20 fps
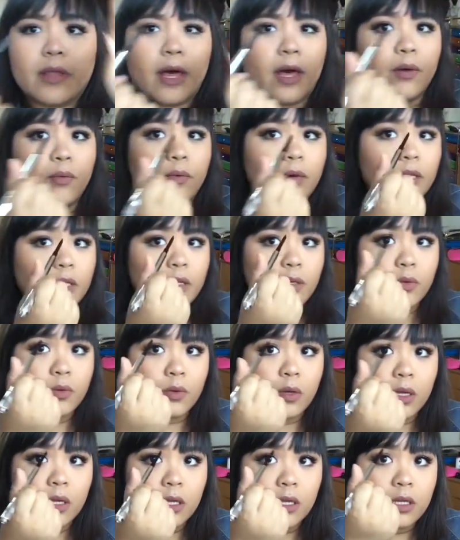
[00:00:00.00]
that when you
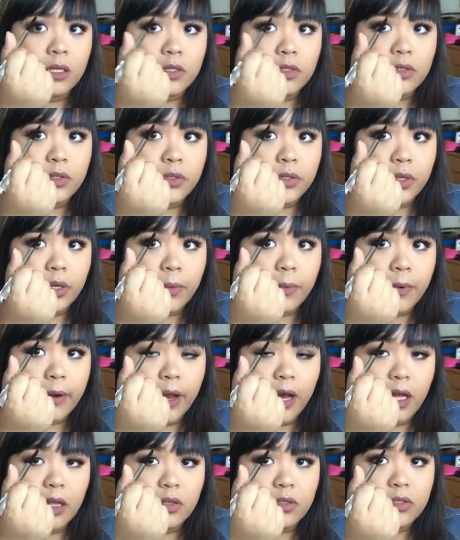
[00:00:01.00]
do your
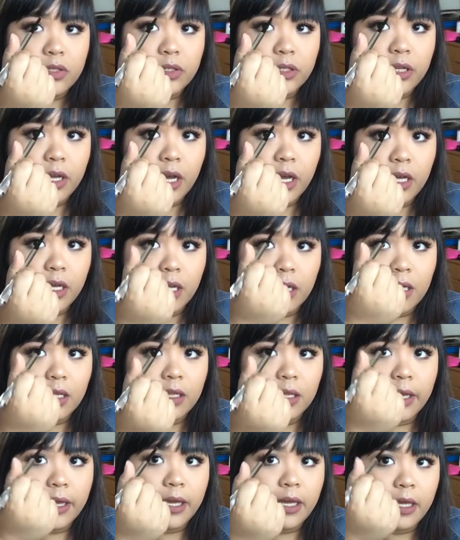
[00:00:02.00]
brows you're not
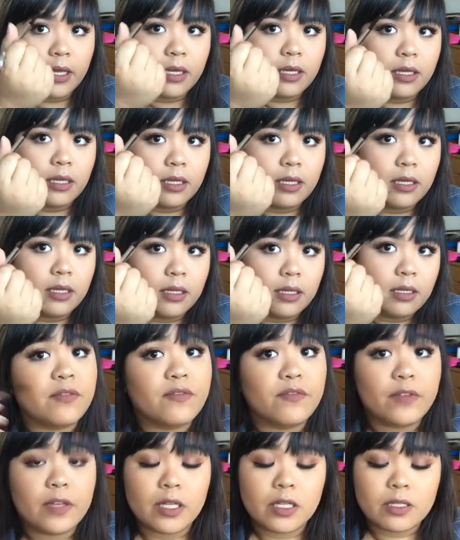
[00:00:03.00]
gonna like,
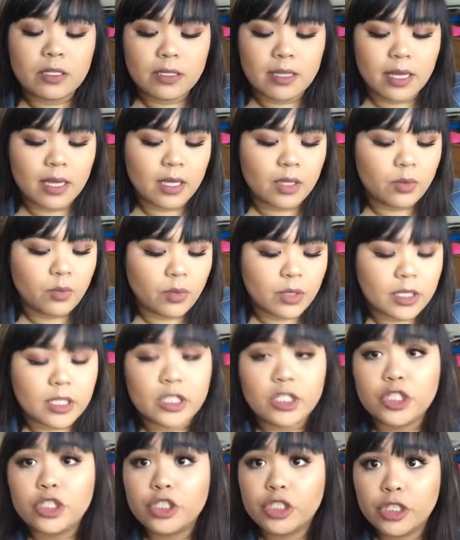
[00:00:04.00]
fills in where
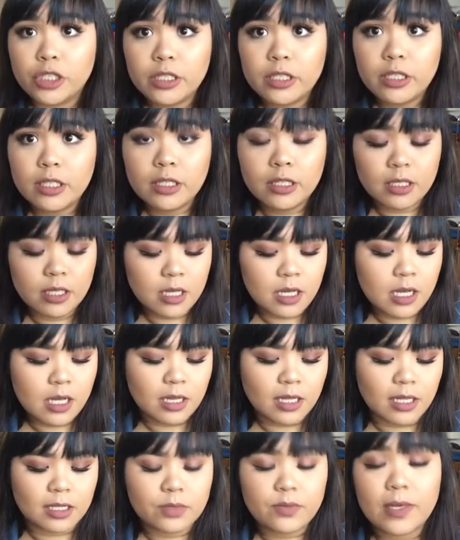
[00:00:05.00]
it should.
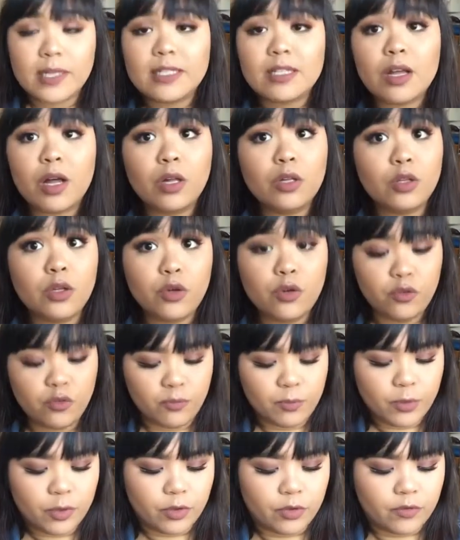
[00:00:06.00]
That's why it's called Goof
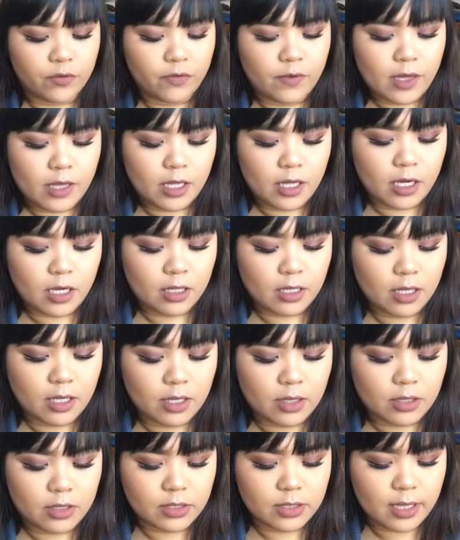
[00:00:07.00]
Proof. And then on the
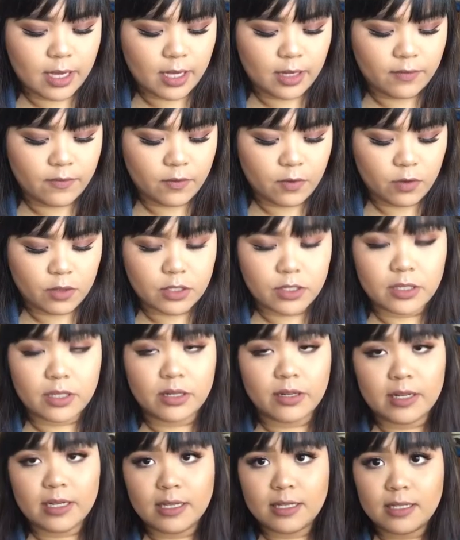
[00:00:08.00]
other side, of course,
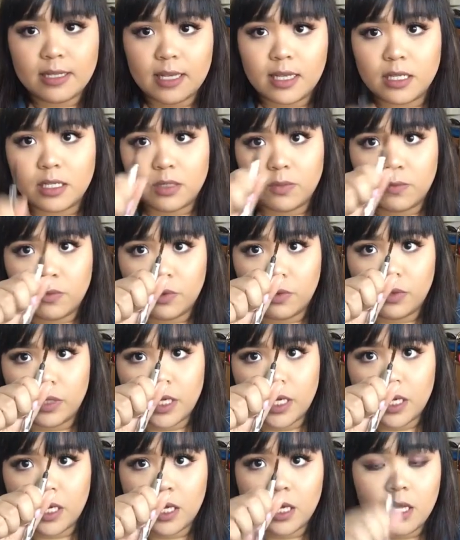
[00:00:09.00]
there is a spoolie.